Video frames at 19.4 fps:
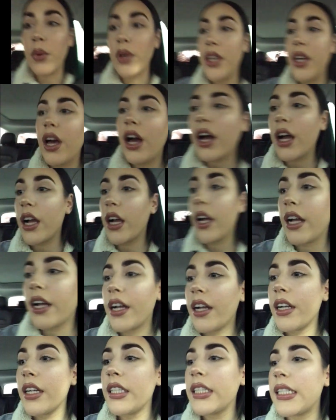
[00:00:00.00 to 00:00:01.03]
we
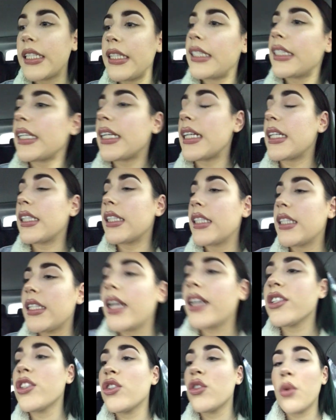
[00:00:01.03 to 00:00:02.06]
are, let's see, it's
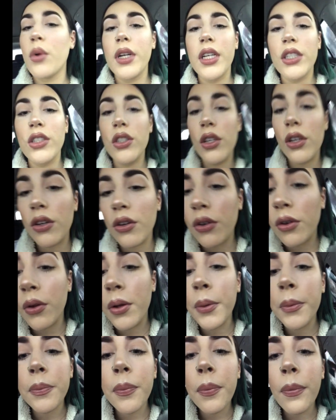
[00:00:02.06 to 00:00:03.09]

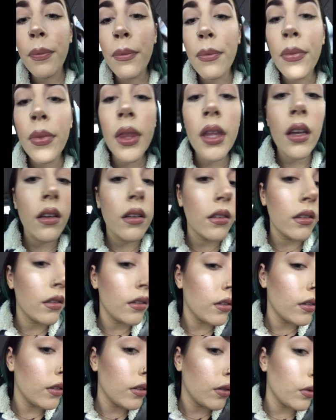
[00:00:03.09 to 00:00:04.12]
6:22.
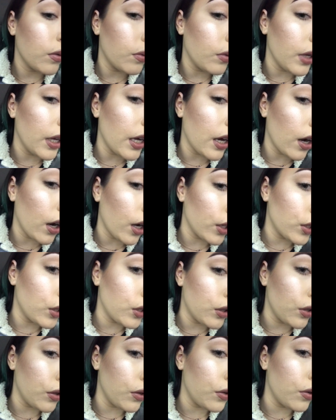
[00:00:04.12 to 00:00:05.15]
We are
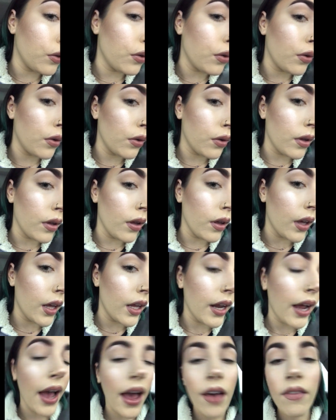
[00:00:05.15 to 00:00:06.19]

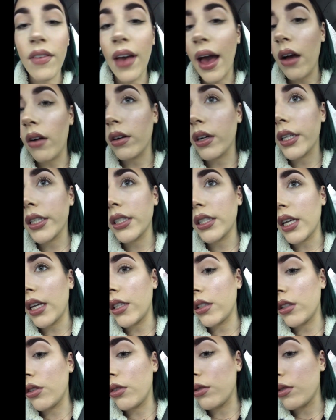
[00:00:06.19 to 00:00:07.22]
2.5 hours
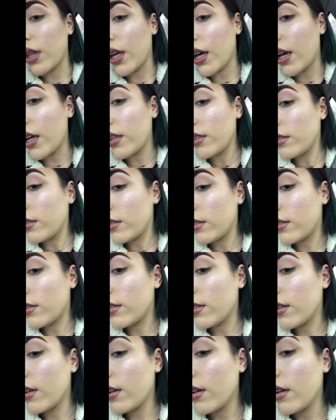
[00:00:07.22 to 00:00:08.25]
into this,
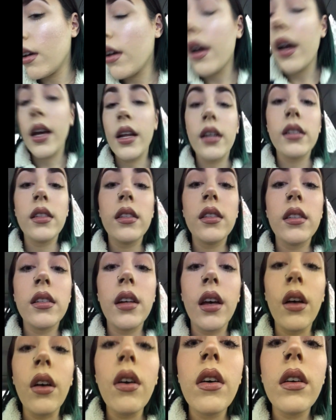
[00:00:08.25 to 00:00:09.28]
and it's
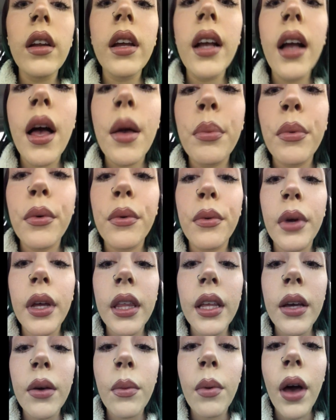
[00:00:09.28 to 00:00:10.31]
still holding up
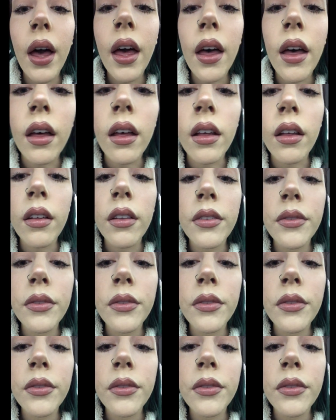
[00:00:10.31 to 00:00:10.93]
really well.